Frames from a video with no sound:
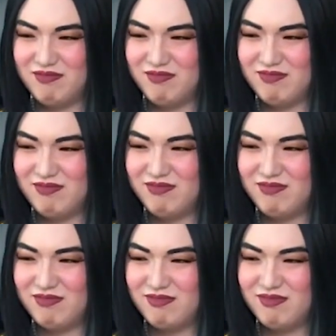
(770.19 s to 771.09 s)

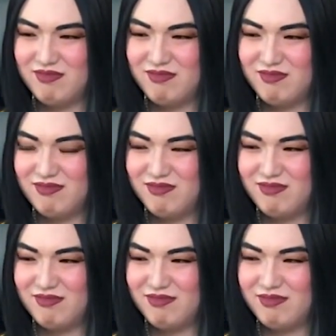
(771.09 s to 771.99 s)

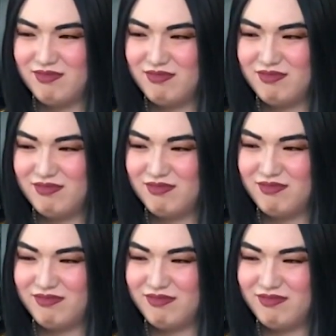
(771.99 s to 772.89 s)

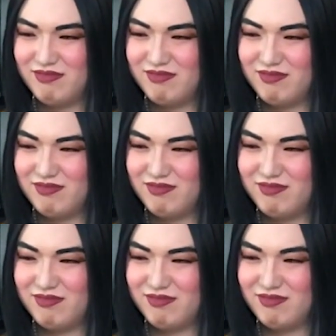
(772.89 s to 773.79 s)

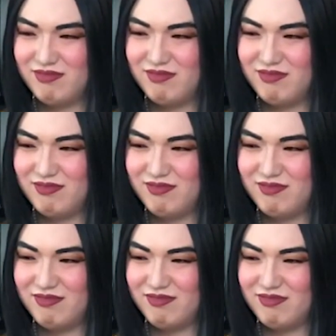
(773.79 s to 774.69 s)

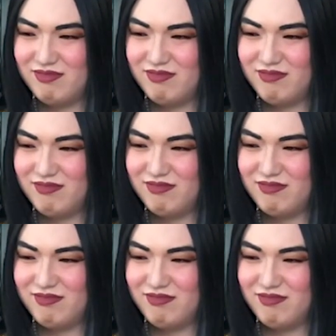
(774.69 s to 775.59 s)

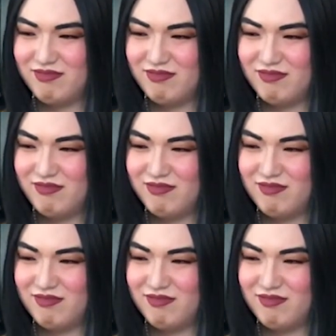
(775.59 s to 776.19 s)
No one is speaking in this clip.